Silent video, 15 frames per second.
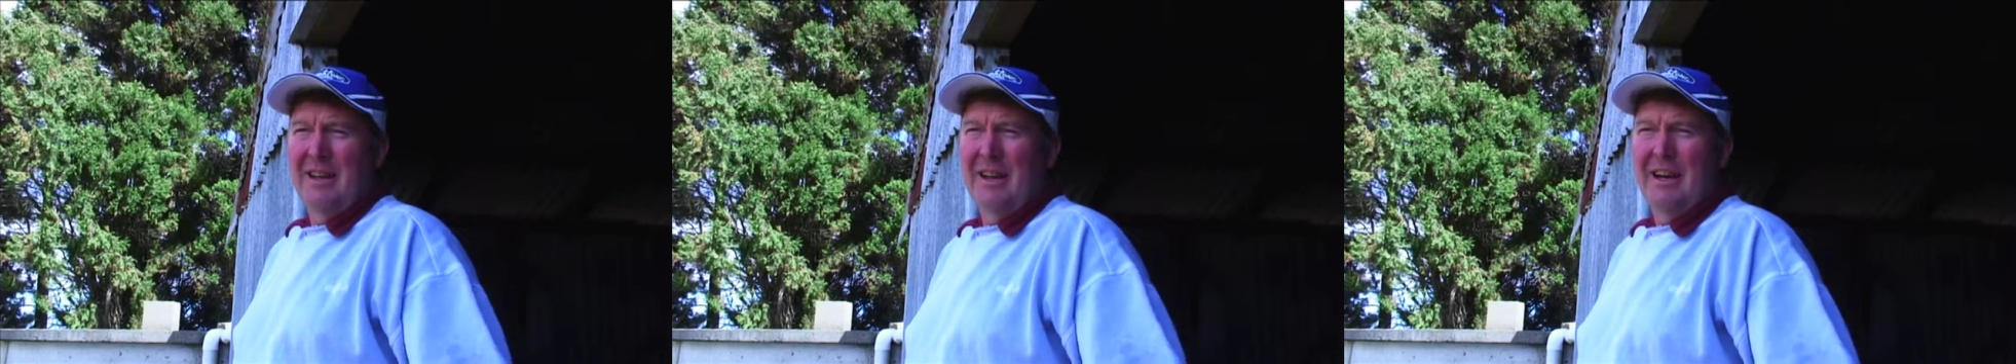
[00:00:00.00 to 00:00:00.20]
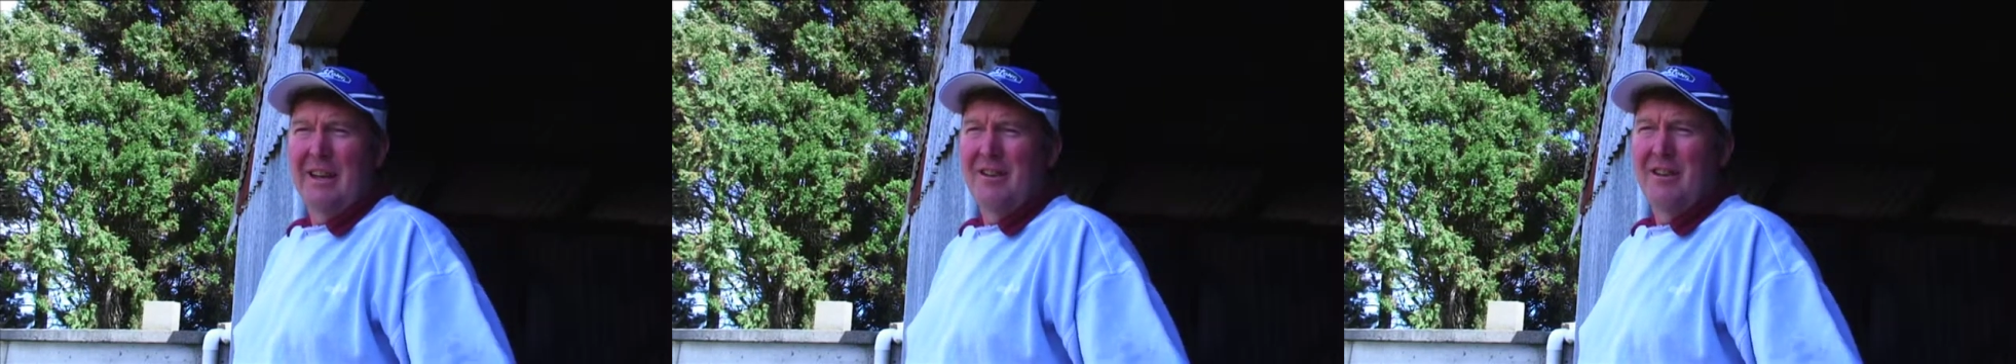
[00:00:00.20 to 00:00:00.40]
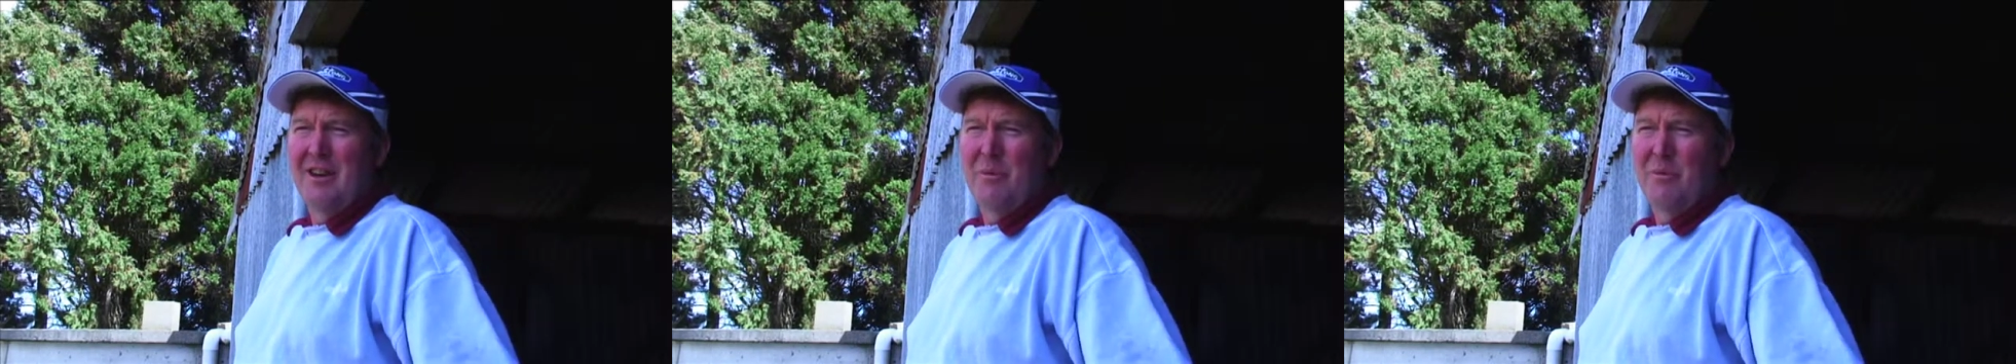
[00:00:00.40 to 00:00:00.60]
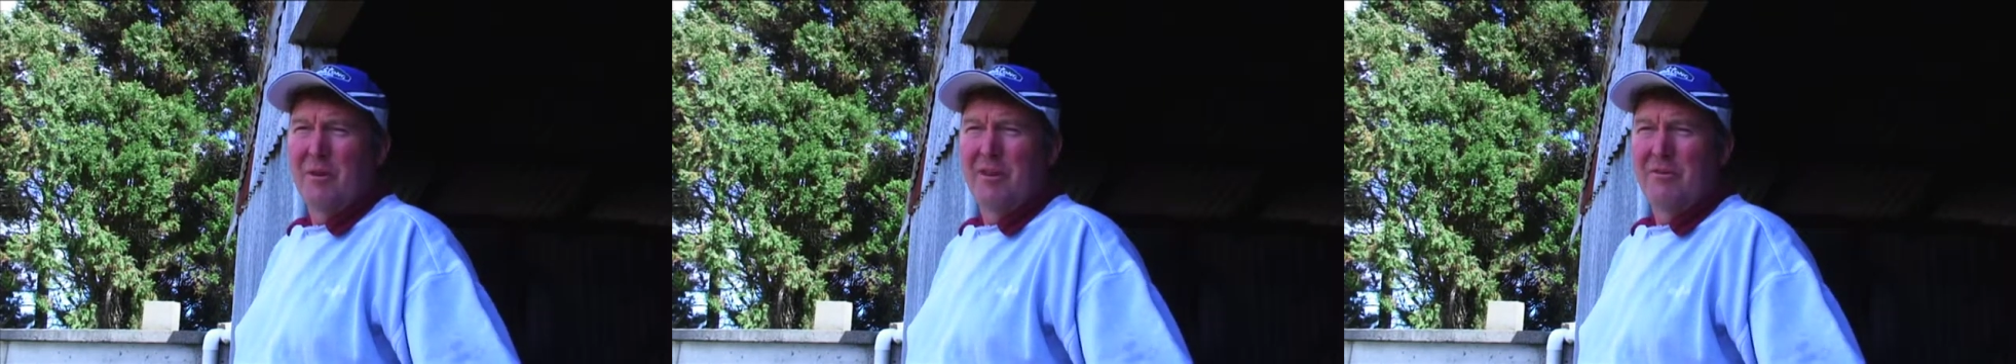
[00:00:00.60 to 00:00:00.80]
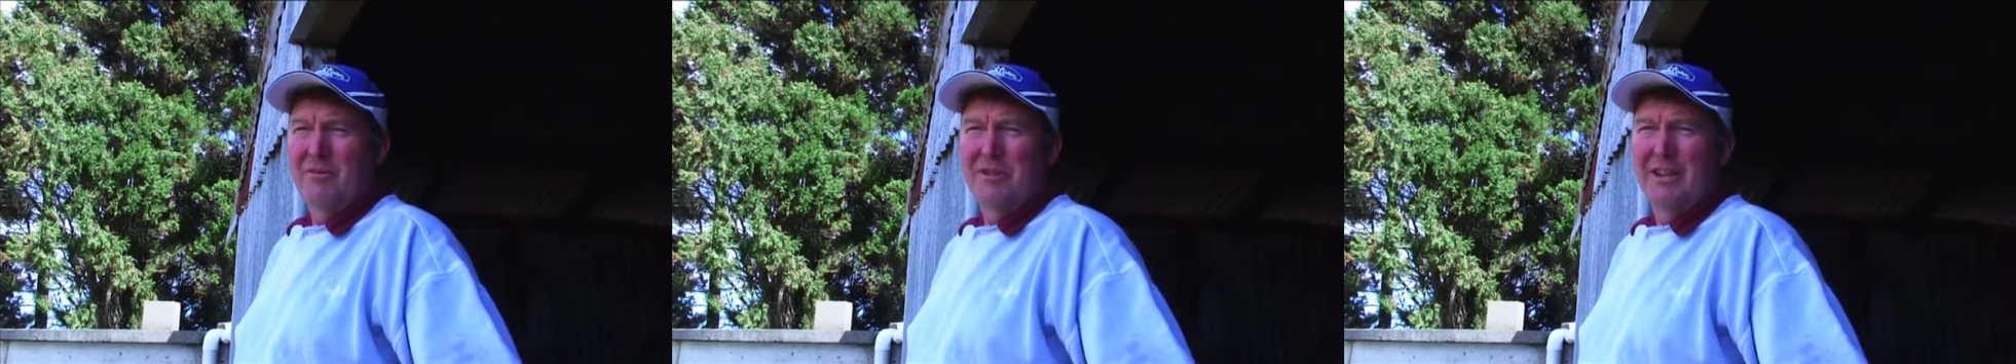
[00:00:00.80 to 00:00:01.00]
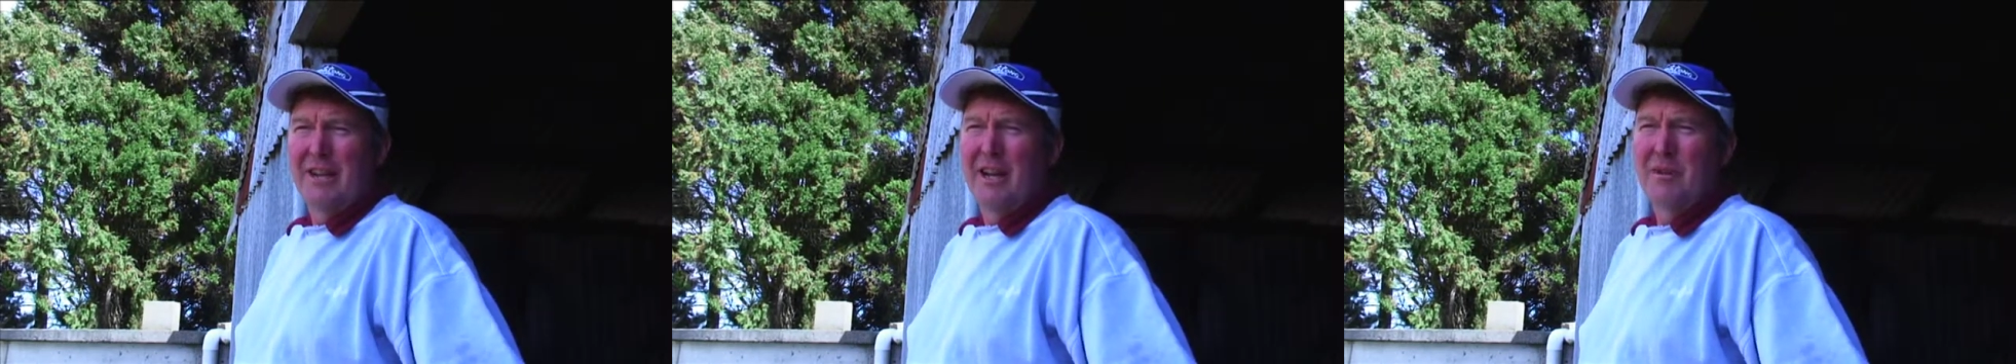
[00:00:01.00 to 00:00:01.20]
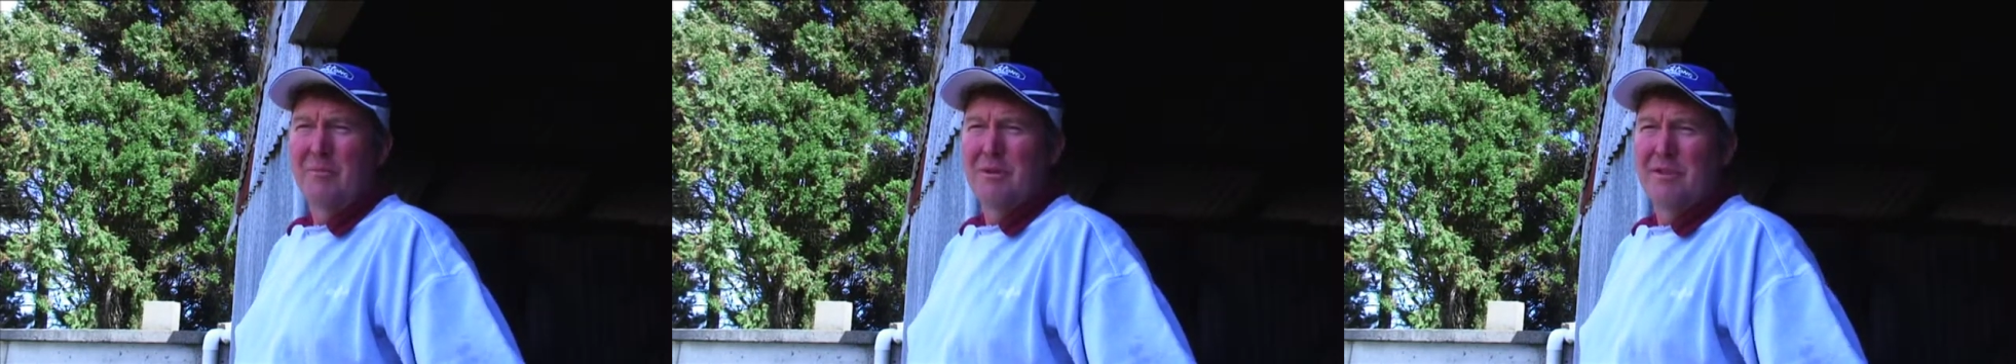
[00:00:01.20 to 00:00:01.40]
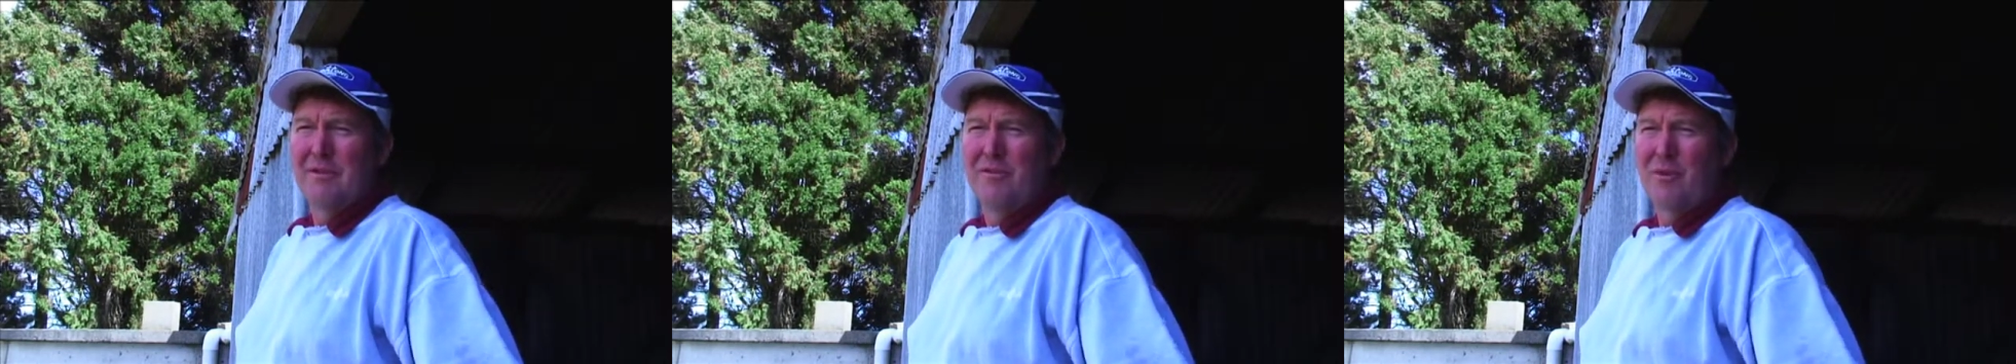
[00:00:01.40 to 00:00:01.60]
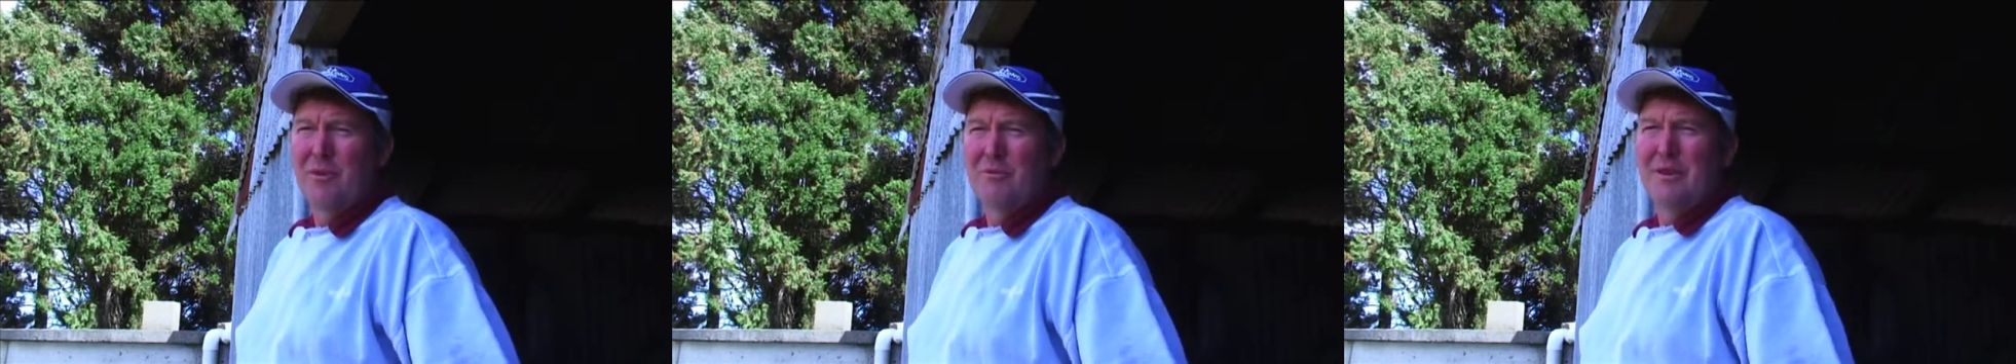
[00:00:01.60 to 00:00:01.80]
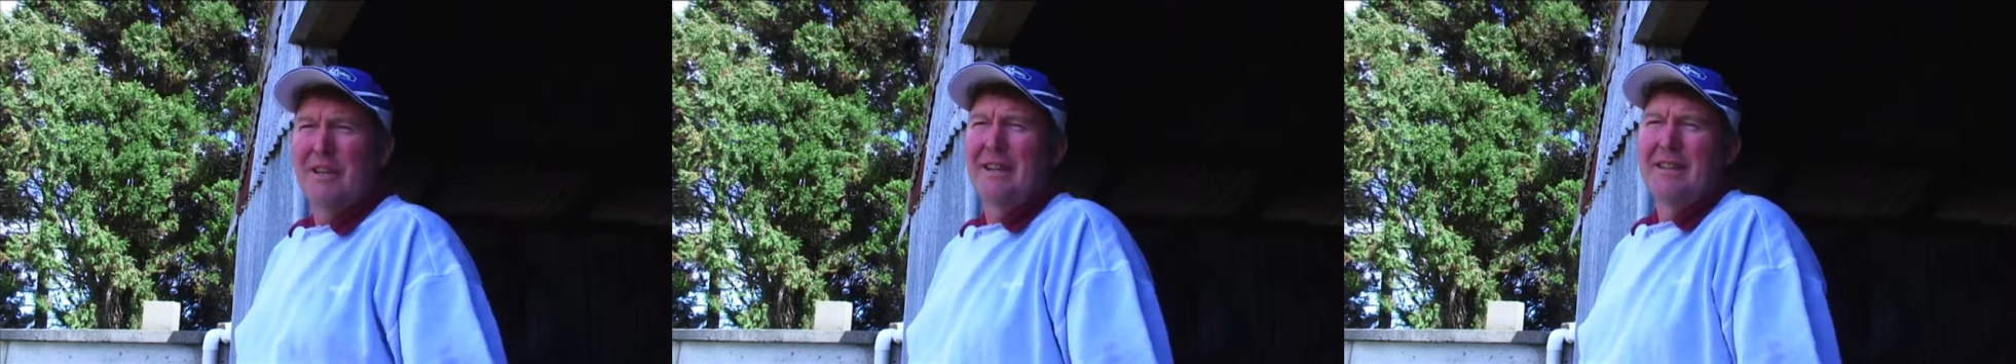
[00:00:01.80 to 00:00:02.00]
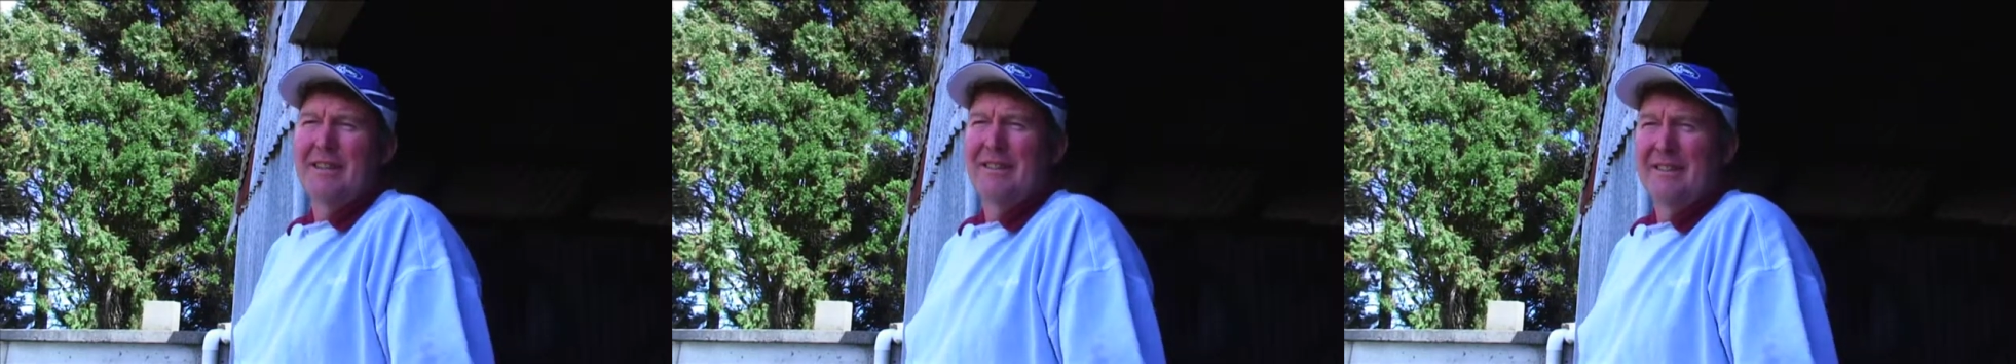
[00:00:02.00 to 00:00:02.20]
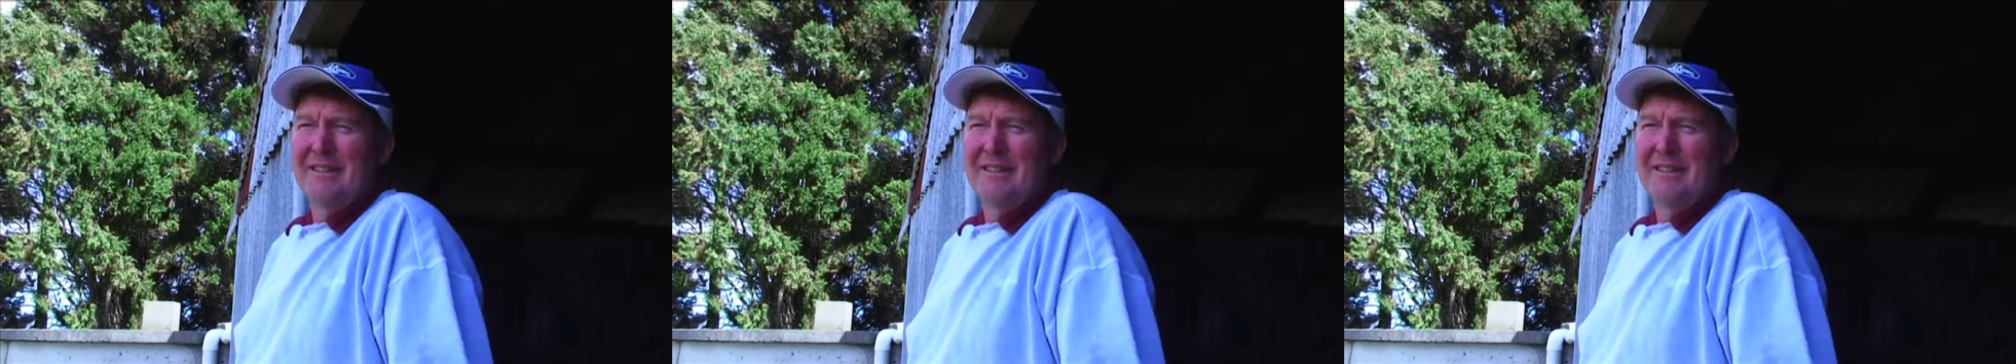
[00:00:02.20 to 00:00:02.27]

had nowhere else to go but to fall down.